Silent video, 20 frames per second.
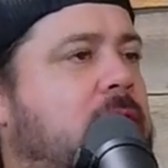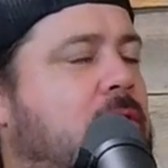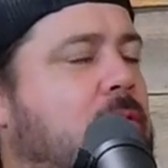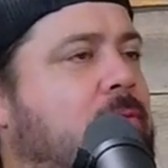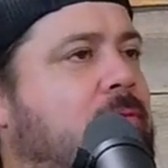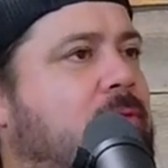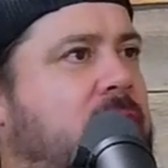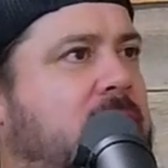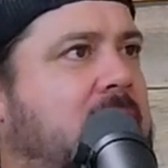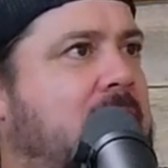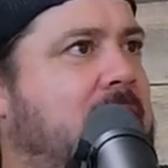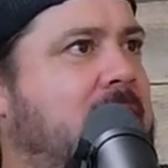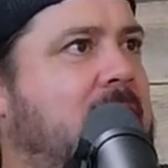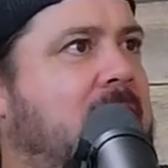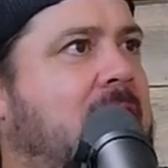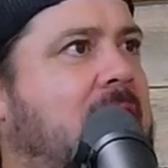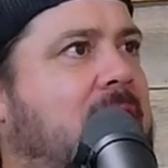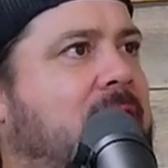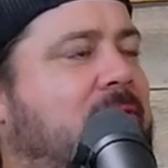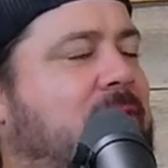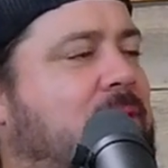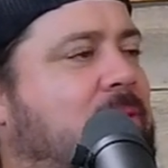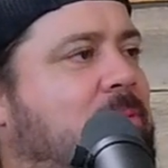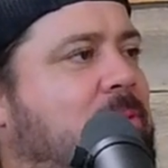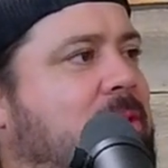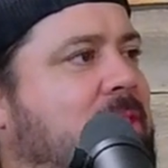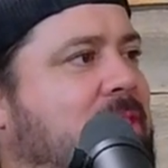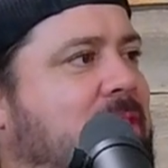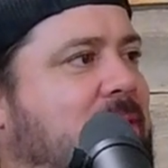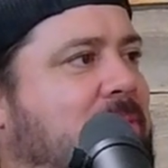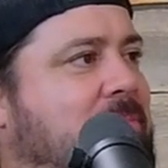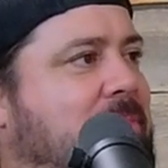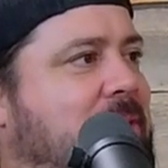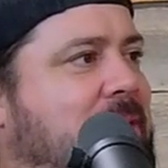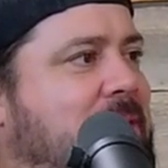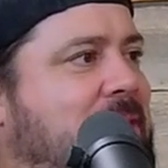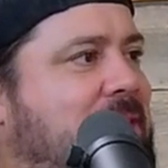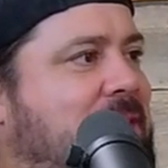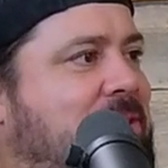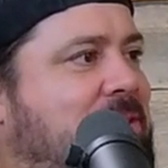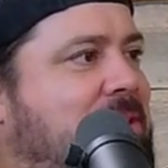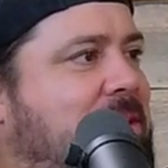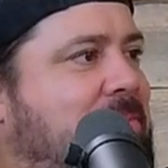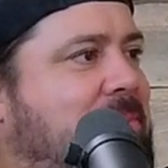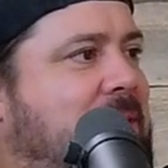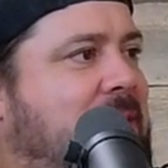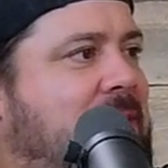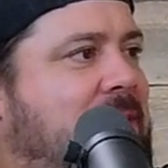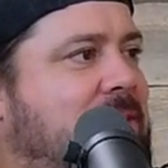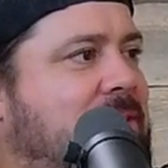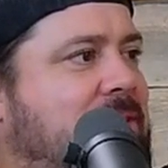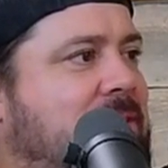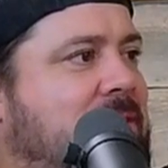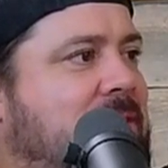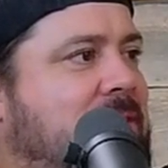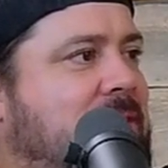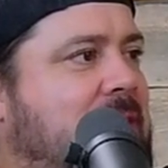So if you take that out of it, what's something? Is there something else?